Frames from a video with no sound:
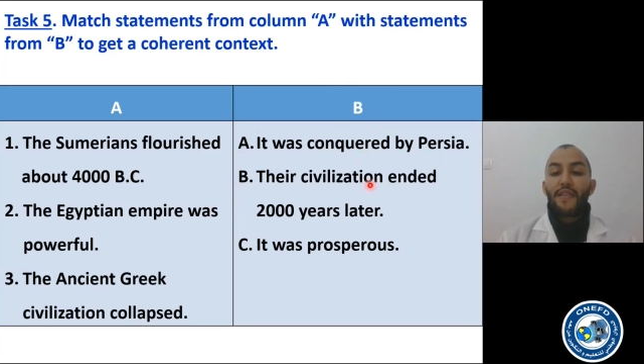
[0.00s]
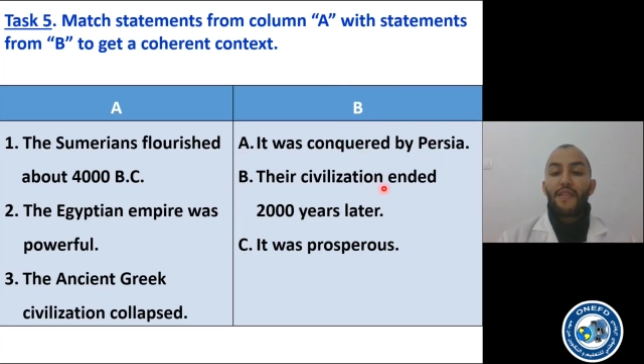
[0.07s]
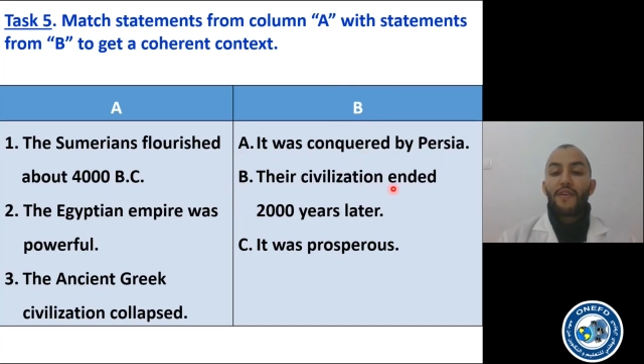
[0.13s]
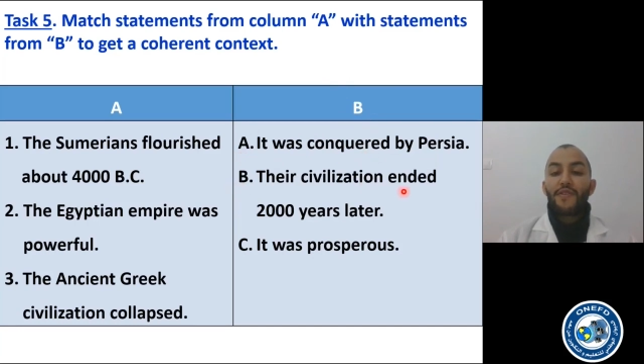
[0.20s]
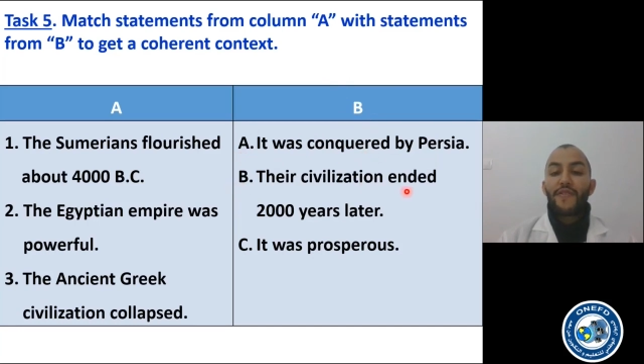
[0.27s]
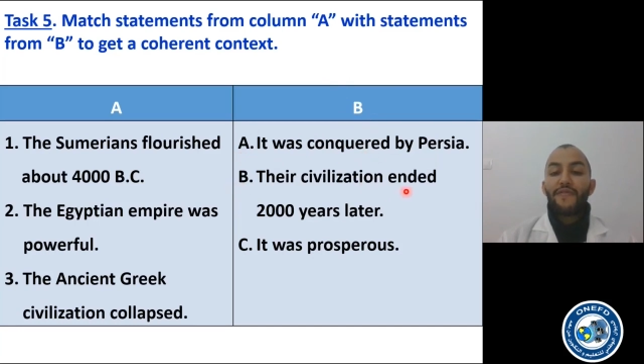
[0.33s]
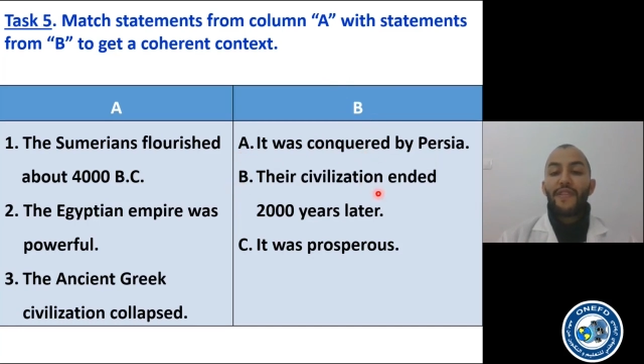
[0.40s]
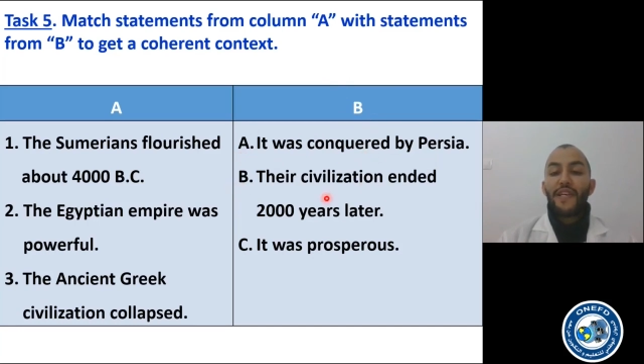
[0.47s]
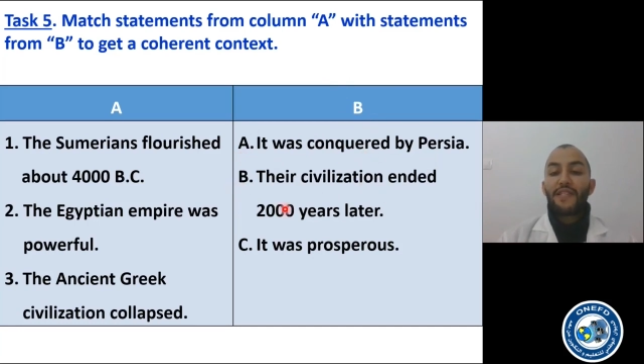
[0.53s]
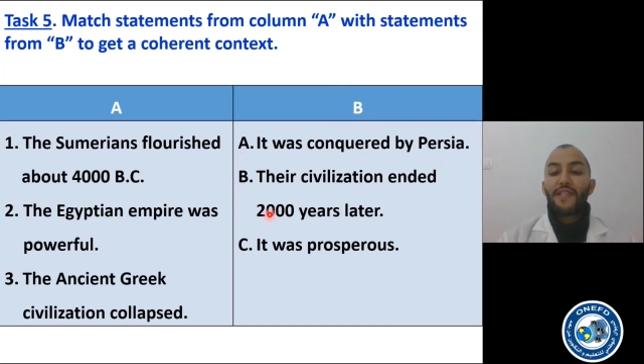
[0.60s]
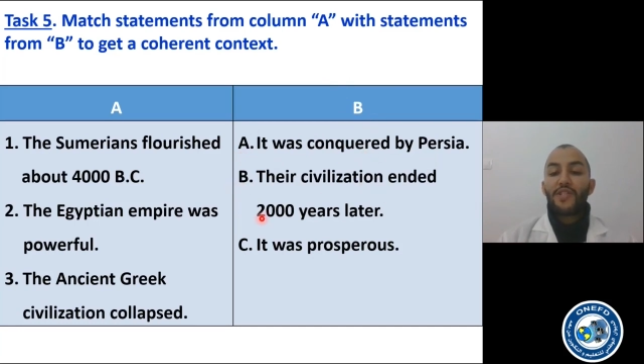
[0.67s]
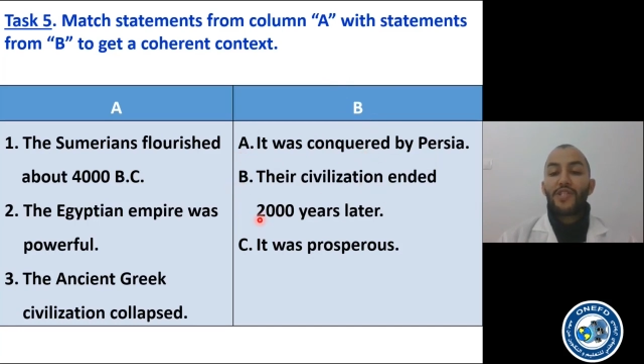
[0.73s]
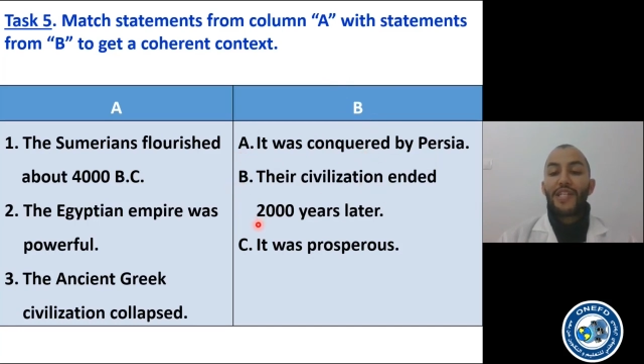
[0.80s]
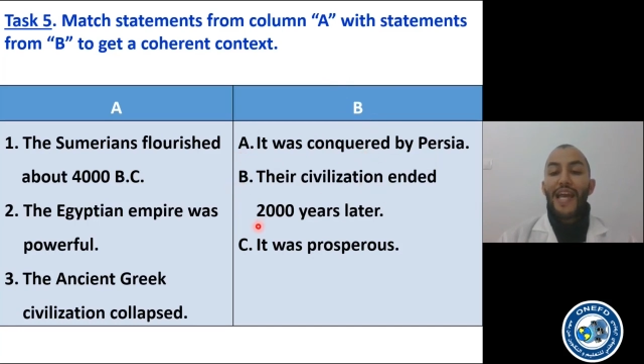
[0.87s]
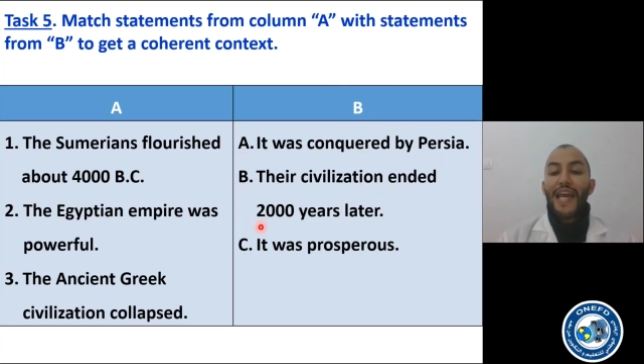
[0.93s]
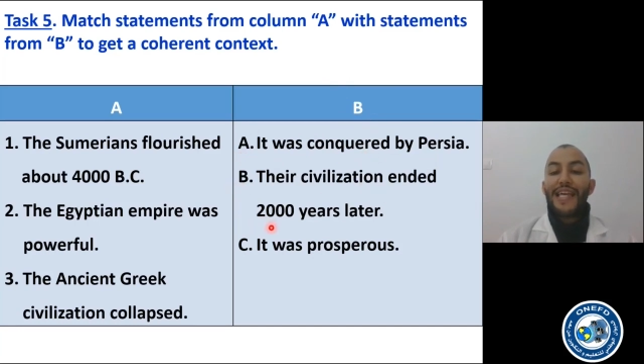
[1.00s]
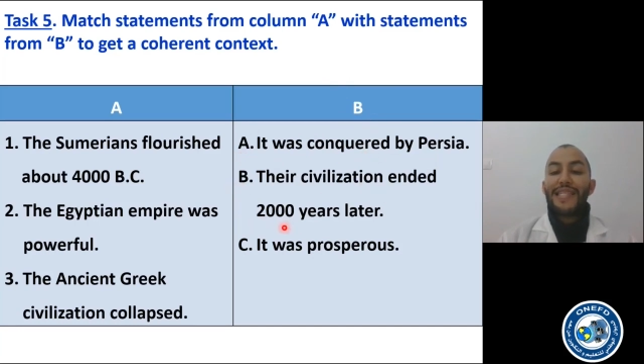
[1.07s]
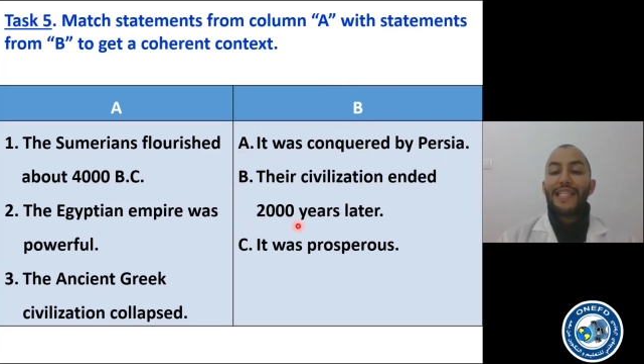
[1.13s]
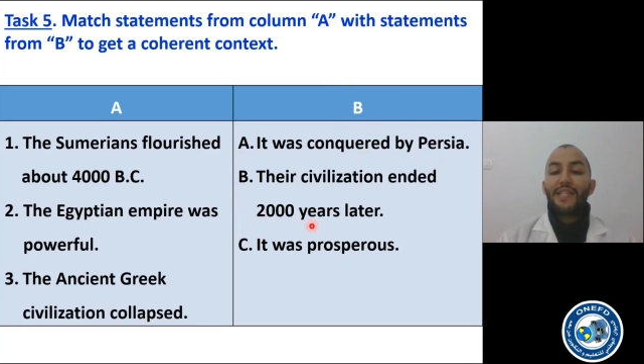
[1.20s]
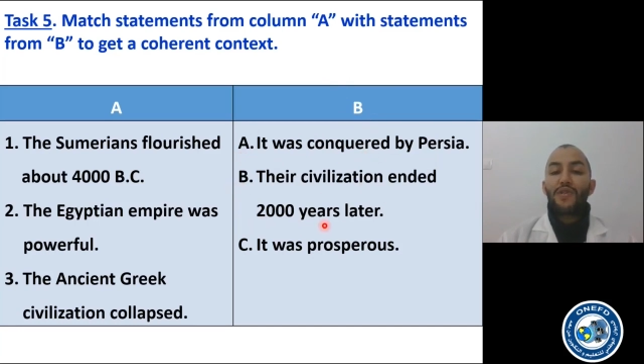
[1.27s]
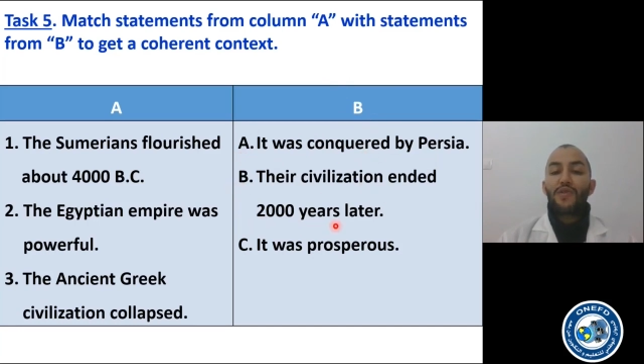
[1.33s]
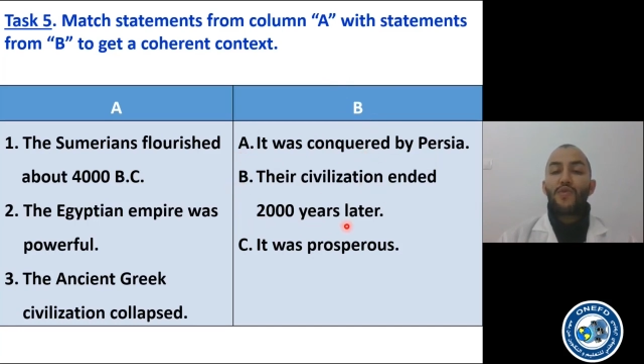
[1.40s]
Their civilization
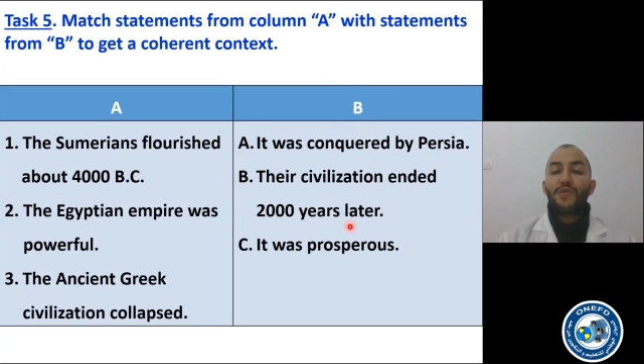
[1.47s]
ended